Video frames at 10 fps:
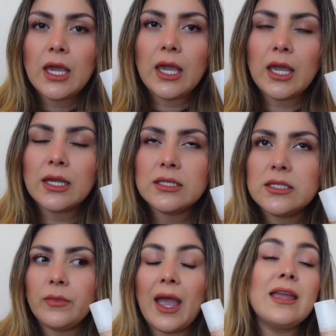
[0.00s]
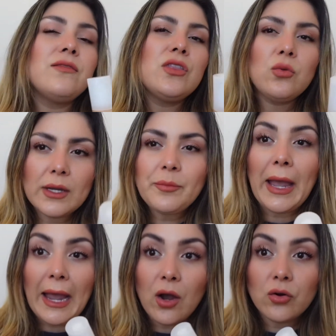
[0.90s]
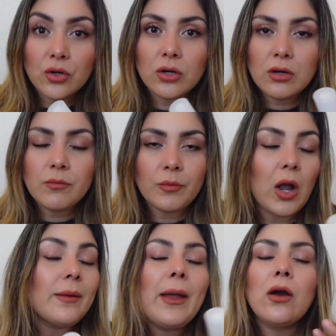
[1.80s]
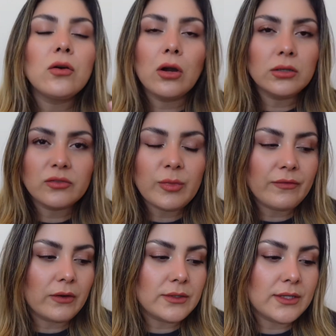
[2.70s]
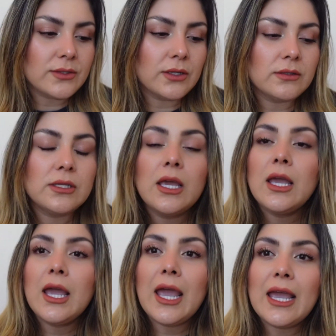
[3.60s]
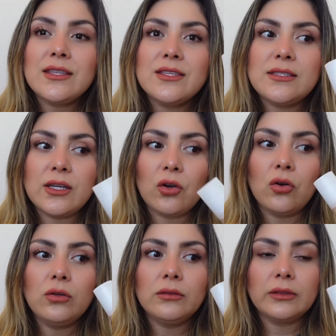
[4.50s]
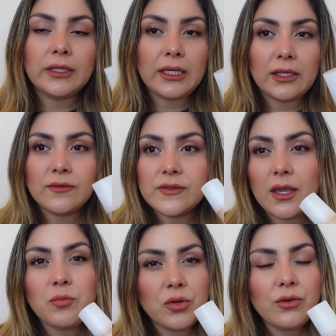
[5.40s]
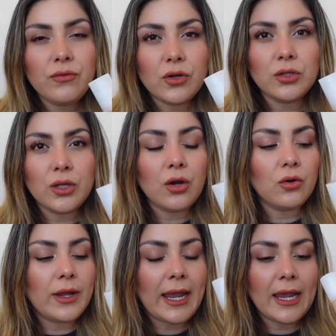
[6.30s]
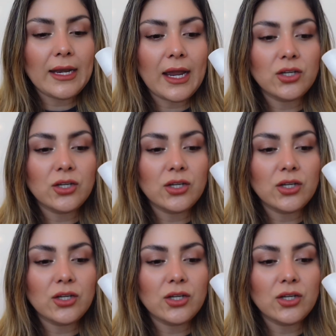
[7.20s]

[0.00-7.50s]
And I powder all of my foundations, it still leaves a beautiful glow, and I